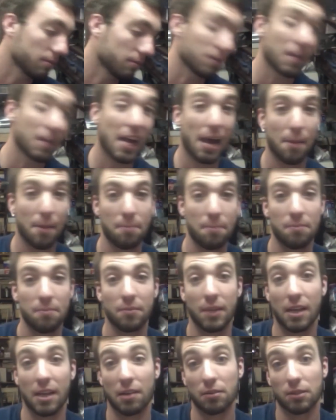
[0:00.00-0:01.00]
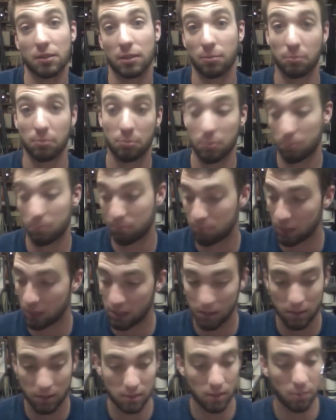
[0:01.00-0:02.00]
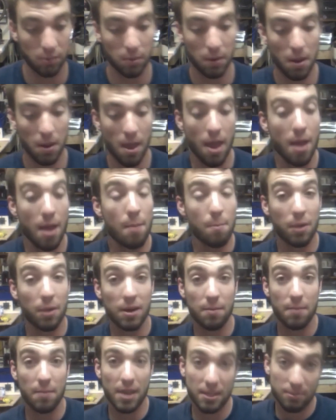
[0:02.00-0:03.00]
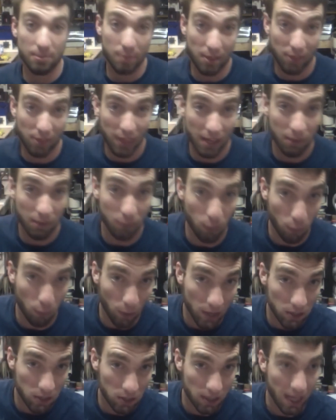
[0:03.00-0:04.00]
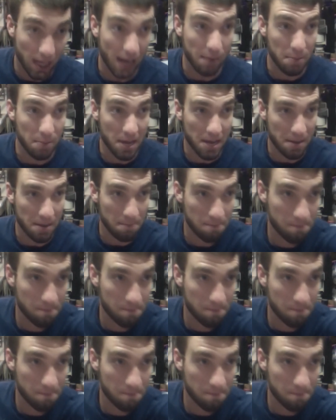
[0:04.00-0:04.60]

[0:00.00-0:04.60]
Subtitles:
yeah, that was completely stupid. But it makes me think of a wrench that I made.